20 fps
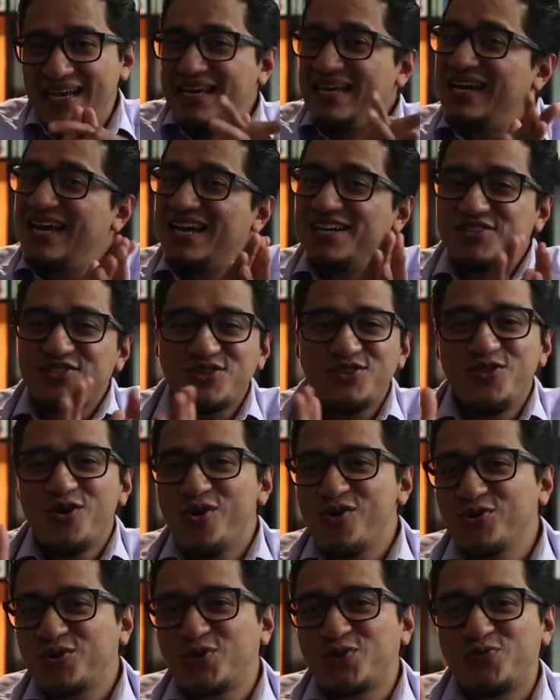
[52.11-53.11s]
He has
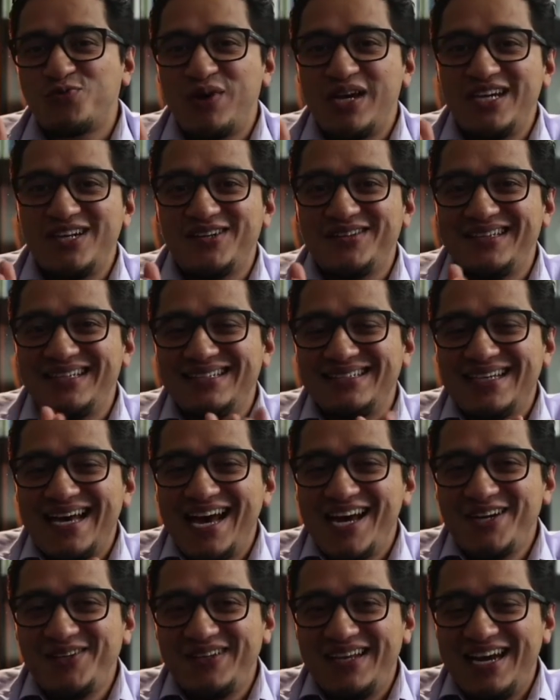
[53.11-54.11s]
no greater
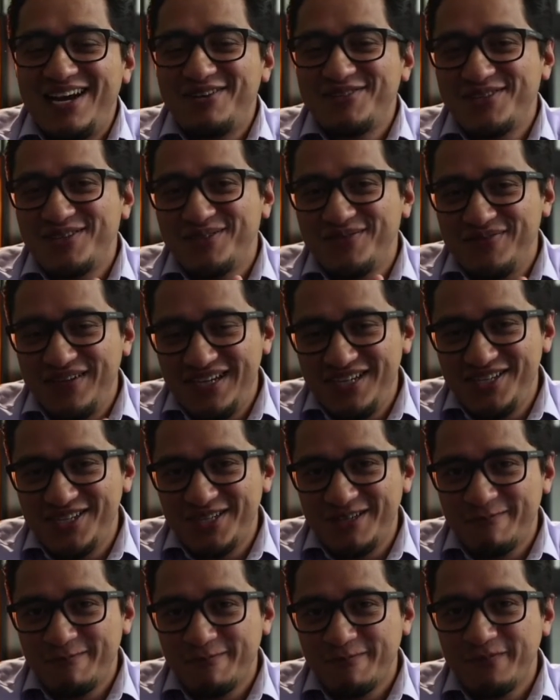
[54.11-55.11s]
desire than our
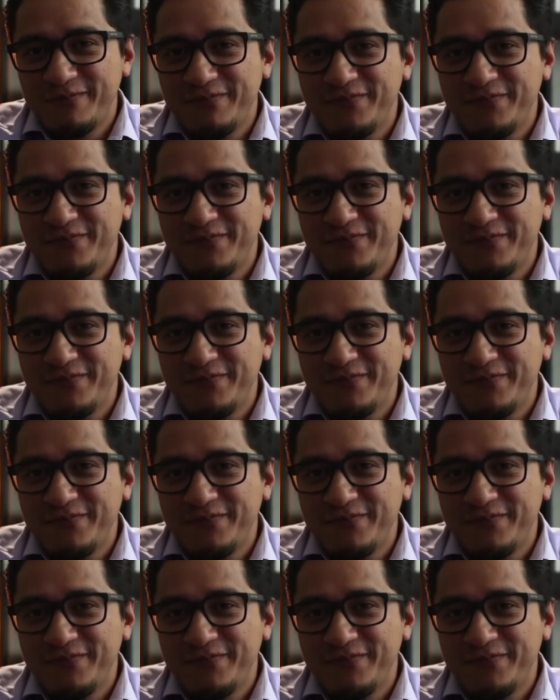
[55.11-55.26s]
salvation.